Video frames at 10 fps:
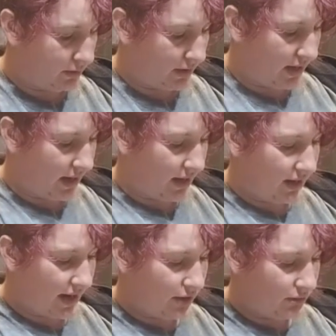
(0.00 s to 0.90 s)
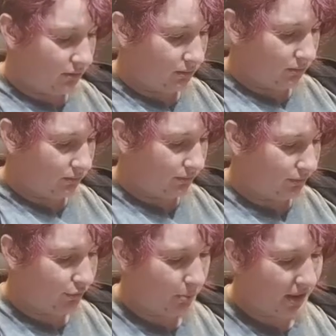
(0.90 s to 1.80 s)
And
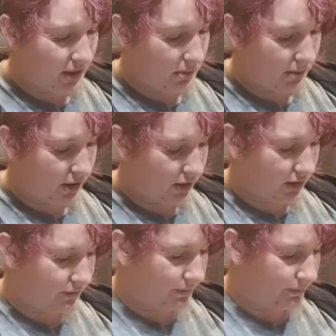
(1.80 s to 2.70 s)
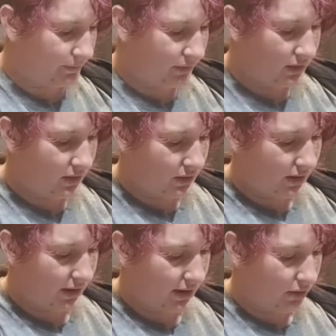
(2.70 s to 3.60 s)
for peanut butter,
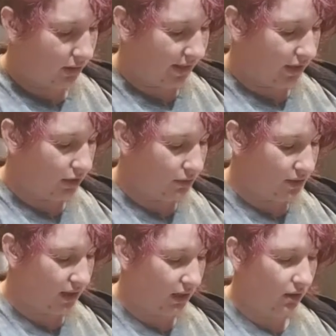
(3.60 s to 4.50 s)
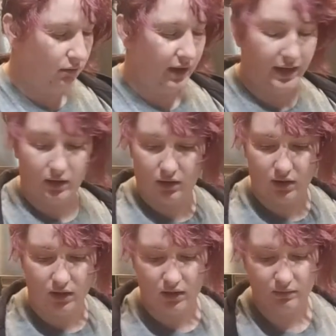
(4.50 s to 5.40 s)
I don't like using a
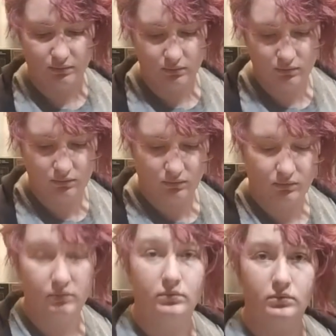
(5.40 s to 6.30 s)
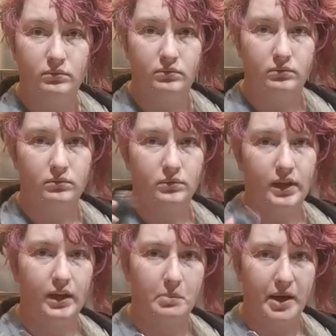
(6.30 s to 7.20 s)
regular
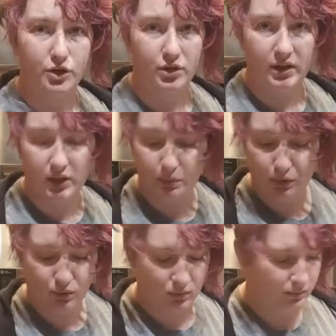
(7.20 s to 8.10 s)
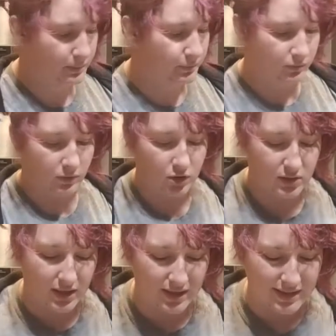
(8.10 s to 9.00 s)
like measuring spoon just
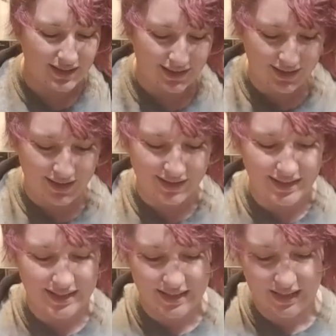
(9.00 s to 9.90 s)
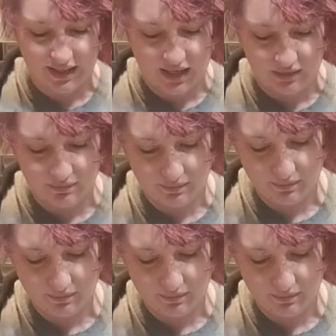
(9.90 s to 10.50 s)
because it's sticky